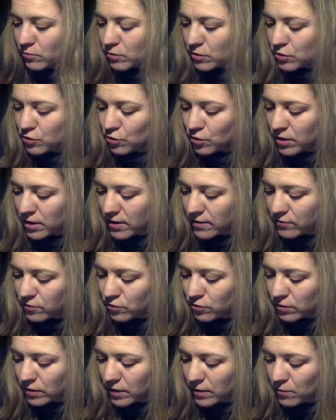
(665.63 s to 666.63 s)
where you have
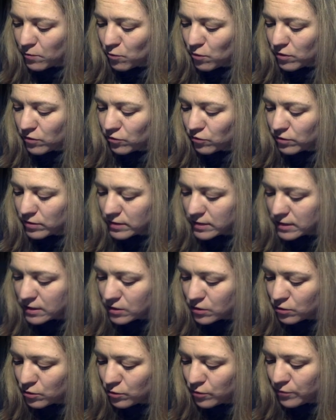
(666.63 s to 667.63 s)
your M1
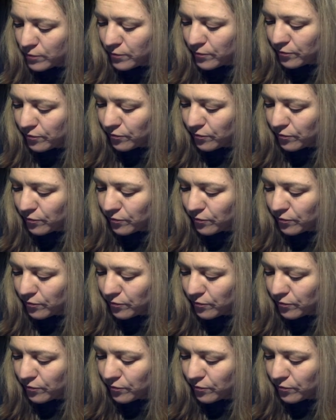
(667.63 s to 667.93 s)
transistor